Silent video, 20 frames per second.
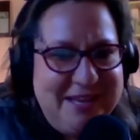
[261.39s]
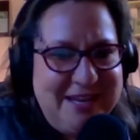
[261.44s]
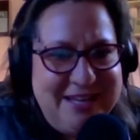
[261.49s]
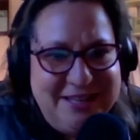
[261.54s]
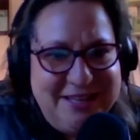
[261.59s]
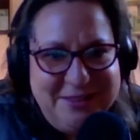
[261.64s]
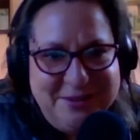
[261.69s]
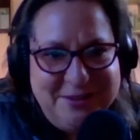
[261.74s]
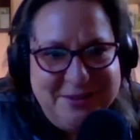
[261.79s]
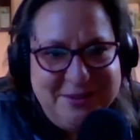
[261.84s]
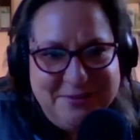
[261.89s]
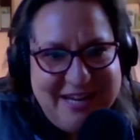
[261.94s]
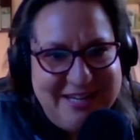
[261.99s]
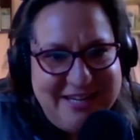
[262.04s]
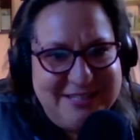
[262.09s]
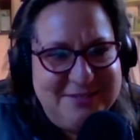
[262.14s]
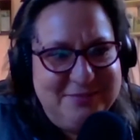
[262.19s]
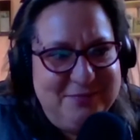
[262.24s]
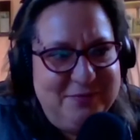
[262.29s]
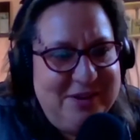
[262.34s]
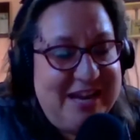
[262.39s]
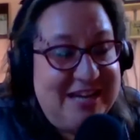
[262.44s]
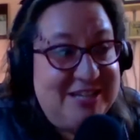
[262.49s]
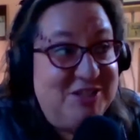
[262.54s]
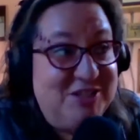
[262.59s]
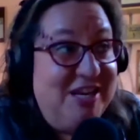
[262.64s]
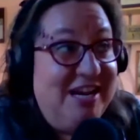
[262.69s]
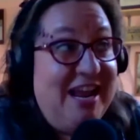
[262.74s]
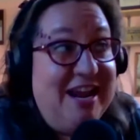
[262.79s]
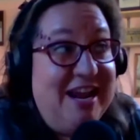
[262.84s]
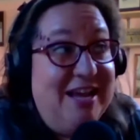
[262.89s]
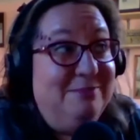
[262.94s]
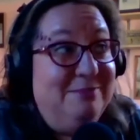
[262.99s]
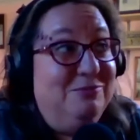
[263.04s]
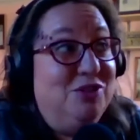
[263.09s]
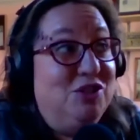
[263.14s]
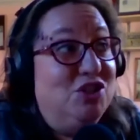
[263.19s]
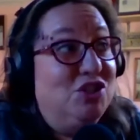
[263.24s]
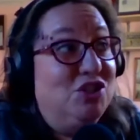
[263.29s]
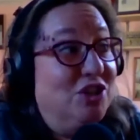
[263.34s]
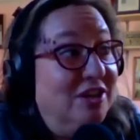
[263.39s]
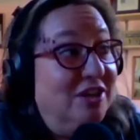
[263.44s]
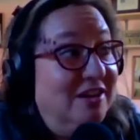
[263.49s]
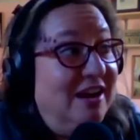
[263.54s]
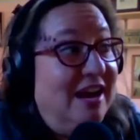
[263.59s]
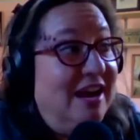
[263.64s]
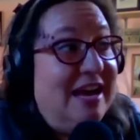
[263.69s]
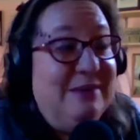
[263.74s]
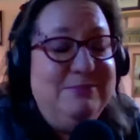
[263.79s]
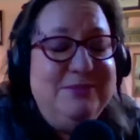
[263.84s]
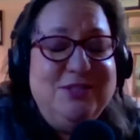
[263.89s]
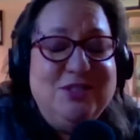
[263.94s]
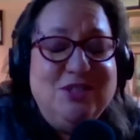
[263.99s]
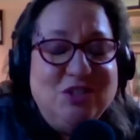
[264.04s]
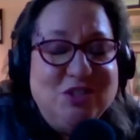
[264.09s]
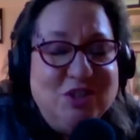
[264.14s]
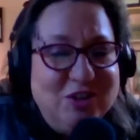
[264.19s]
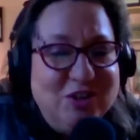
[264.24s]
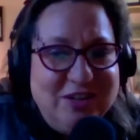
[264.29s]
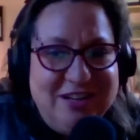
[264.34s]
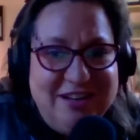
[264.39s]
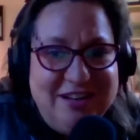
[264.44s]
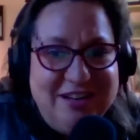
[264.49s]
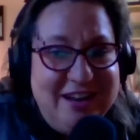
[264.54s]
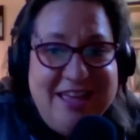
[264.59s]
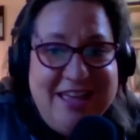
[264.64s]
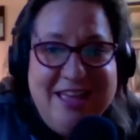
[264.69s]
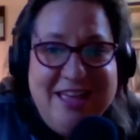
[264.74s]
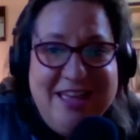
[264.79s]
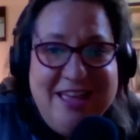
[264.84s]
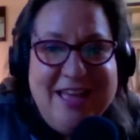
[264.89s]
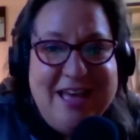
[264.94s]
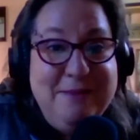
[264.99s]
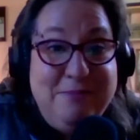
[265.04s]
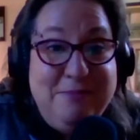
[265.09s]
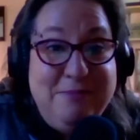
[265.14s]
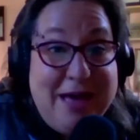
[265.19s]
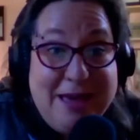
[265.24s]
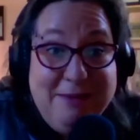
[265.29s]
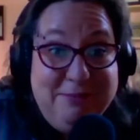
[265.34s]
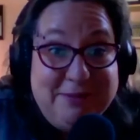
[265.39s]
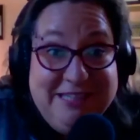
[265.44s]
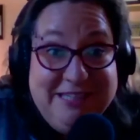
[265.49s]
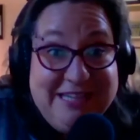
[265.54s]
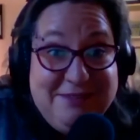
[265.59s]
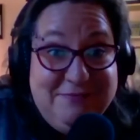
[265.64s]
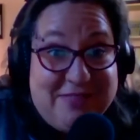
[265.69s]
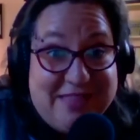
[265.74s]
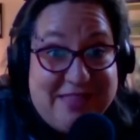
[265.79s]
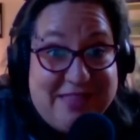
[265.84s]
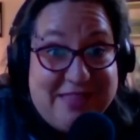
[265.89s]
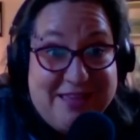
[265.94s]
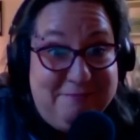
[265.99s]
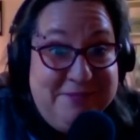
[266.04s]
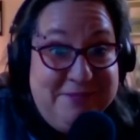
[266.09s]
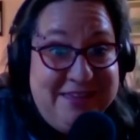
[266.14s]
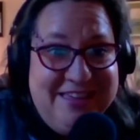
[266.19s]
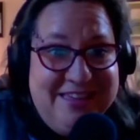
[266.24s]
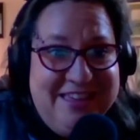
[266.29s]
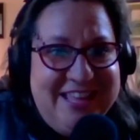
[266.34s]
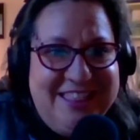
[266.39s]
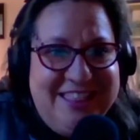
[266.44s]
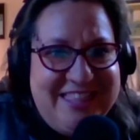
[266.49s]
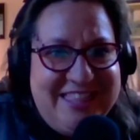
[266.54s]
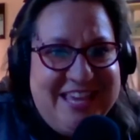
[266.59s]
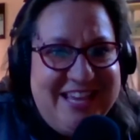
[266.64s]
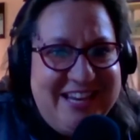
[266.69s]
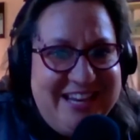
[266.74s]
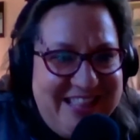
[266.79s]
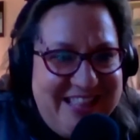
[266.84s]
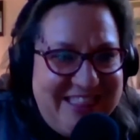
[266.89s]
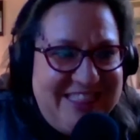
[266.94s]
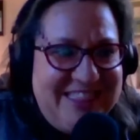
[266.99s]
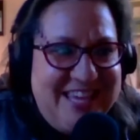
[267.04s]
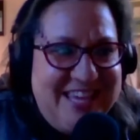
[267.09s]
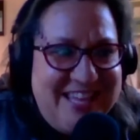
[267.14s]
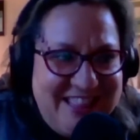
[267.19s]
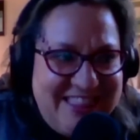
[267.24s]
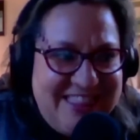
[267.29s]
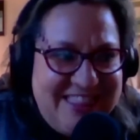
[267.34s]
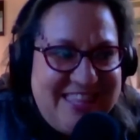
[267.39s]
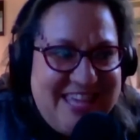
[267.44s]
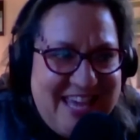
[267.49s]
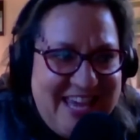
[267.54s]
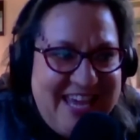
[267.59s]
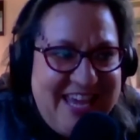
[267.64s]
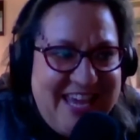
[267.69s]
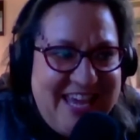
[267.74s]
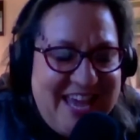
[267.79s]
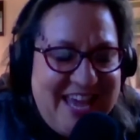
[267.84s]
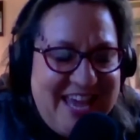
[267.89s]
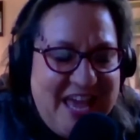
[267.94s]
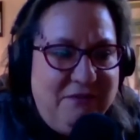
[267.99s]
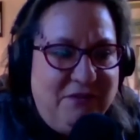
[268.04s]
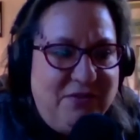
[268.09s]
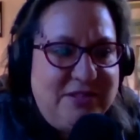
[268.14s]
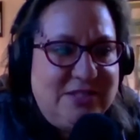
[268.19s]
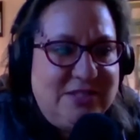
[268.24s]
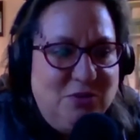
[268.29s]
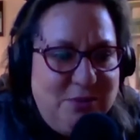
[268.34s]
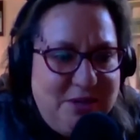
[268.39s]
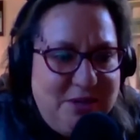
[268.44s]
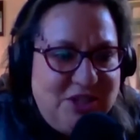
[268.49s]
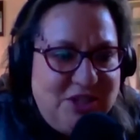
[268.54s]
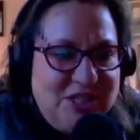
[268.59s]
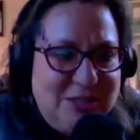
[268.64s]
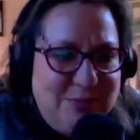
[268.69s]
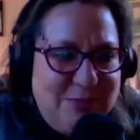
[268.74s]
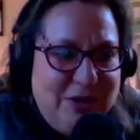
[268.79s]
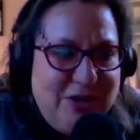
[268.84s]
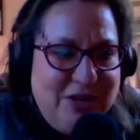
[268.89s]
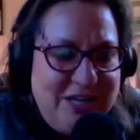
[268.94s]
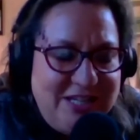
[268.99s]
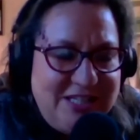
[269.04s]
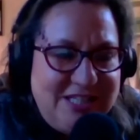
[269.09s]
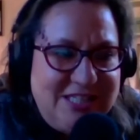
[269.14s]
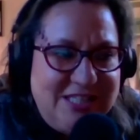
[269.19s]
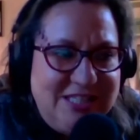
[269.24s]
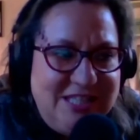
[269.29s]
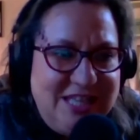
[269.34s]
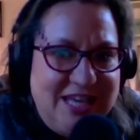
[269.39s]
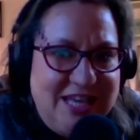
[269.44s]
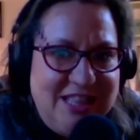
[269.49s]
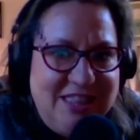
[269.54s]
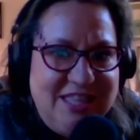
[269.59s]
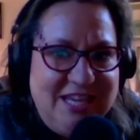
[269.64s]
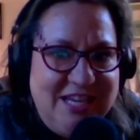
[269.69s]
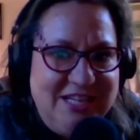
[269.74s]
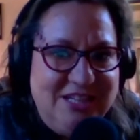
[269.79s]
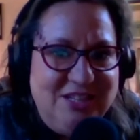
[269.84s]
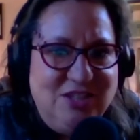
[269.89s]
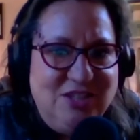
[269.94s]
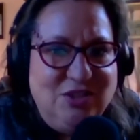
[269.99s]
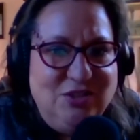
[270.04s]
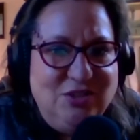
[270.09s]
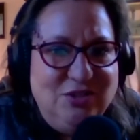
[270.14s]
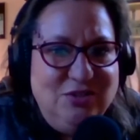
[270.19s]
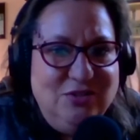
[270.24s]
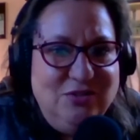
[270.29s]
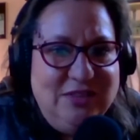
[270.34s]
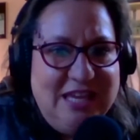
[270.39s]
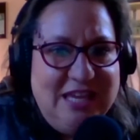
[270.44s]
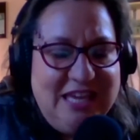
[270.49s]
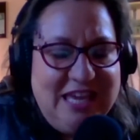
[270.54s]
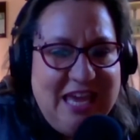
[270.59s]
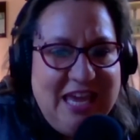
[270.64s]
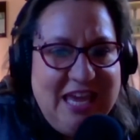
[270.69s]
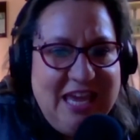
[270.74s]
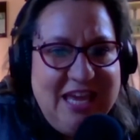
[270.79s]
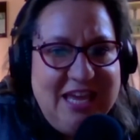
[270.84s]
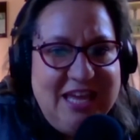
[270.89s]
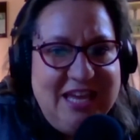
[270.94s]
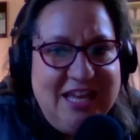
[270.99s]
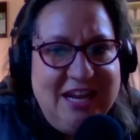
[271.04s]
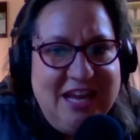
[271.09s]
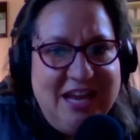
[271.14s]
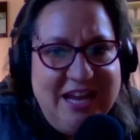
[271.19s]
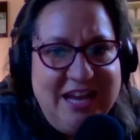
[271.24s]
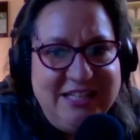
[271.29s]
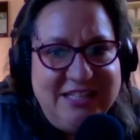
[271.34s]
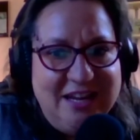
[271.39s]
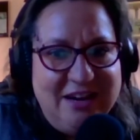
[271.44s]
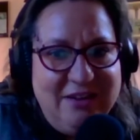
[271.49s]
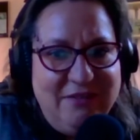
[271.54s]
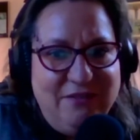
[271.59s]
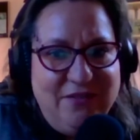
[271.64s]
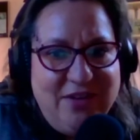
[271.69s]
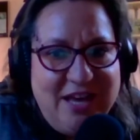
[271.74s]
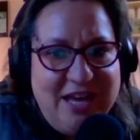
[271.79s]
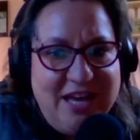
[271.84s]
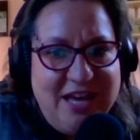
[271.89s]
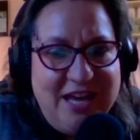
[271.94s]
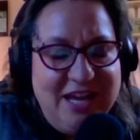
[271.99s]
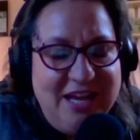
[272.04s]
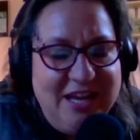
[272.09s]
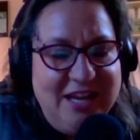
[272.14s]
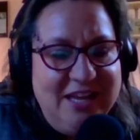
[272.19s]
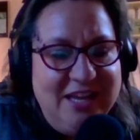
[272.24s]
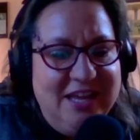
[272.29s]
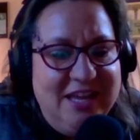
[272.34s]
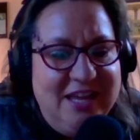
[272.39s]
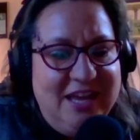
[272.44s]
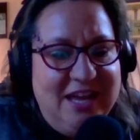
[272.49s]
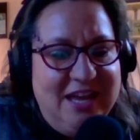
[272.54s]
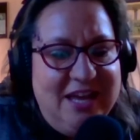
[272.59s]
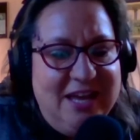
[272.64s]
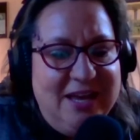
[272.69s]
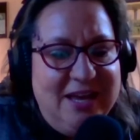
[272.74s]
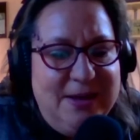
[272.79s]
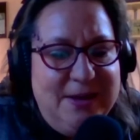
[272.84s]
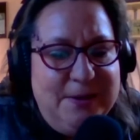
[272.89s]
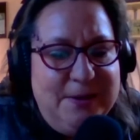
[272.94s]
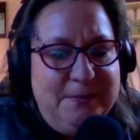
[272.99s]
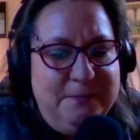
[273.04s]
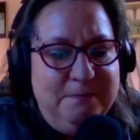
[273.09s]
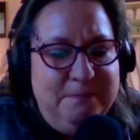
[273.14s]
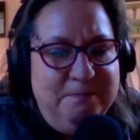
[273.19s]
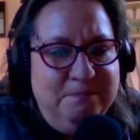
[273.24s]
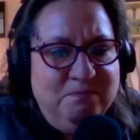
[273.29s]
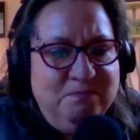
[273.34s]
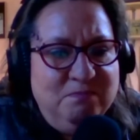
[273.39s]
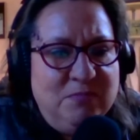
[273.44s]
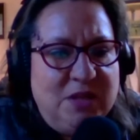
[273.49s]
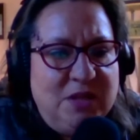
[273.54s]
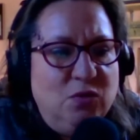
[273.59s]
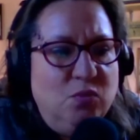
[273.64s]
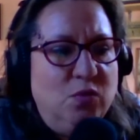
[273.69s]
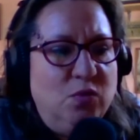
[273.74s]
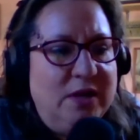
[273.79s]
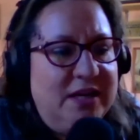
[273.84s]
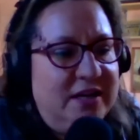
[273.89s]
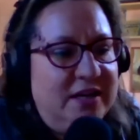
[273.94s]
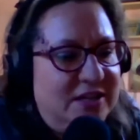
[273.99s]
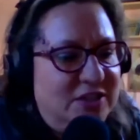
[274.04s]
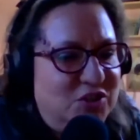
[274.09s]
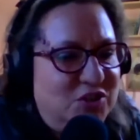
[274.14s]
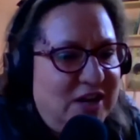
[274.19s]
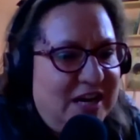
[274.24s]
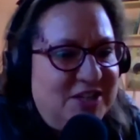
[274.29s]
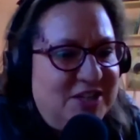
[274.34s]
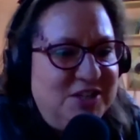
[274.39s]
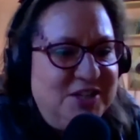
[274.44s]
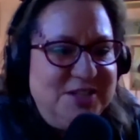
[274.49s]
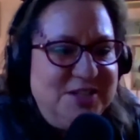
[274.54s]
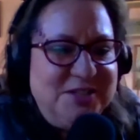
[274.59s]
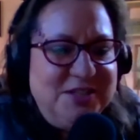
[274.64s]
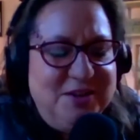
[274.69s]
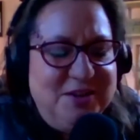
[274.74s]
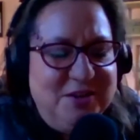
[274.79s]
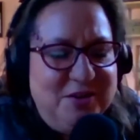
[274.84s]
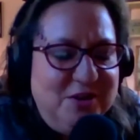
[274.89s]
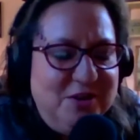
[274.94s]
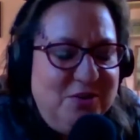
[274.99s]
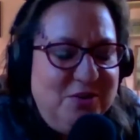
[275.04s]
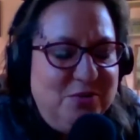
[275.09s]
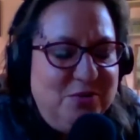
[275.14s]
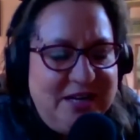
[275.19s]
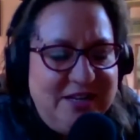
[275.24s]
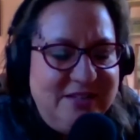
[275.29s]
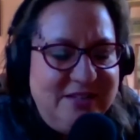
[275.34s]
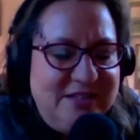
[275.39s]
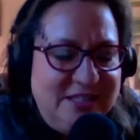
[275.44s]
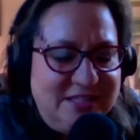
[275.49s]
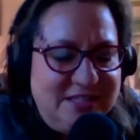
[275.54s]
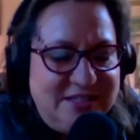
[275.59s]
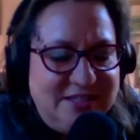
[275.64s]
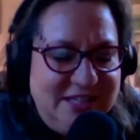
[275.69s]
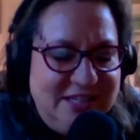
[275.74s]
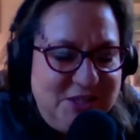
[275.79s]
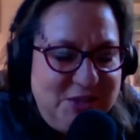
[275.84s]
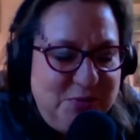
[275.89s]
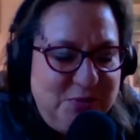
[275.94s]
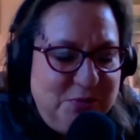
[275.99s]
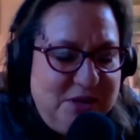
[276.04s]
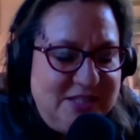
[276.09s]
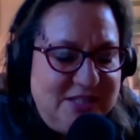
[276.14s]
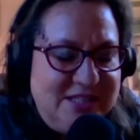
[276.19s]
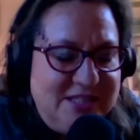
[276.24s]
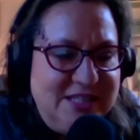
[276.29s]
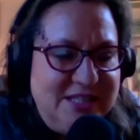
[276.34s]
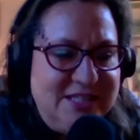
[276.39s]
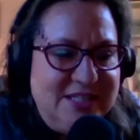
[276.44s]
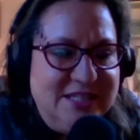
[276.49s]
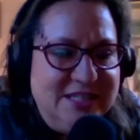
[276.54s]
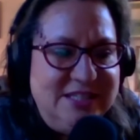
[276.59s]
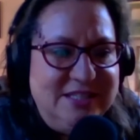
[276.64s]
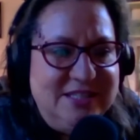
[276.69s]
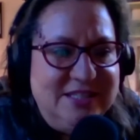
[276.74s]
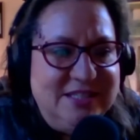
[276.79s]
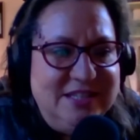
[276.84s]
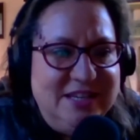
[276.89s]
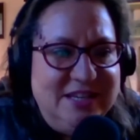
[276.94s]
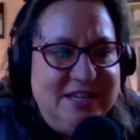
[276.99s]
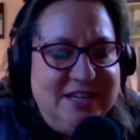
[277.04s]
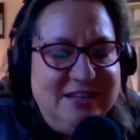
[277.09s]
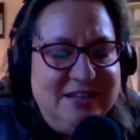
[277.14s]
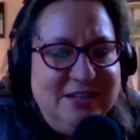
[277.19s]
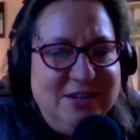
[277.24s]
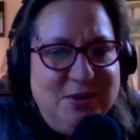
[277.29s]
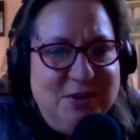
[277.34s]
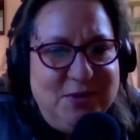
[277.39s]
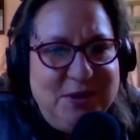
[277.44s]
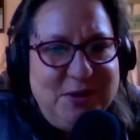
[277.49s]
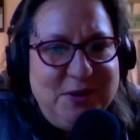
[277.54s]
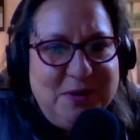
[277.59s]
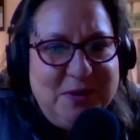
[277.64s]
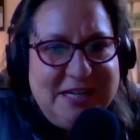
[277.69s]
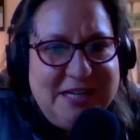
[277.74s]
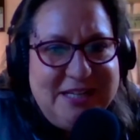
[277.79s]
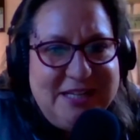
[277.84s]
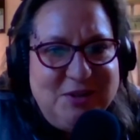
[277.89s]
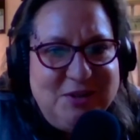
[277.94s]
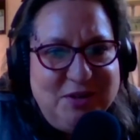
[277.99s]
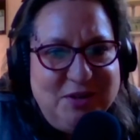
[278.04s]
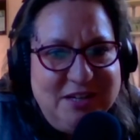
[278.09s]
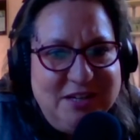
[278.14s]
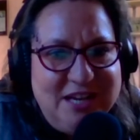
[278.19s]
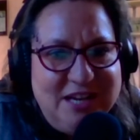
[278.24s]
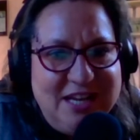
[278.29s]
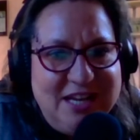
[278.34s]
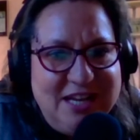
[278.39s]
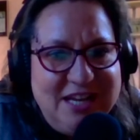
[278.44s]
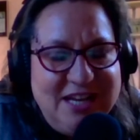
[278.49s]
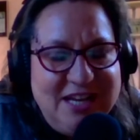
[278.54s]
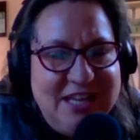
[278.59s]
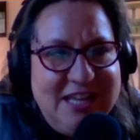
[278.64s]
the right fraction. And I'm certain, I believe them that they have so much experience that they can identify when an extraction is, or when a distillation process is going well or not.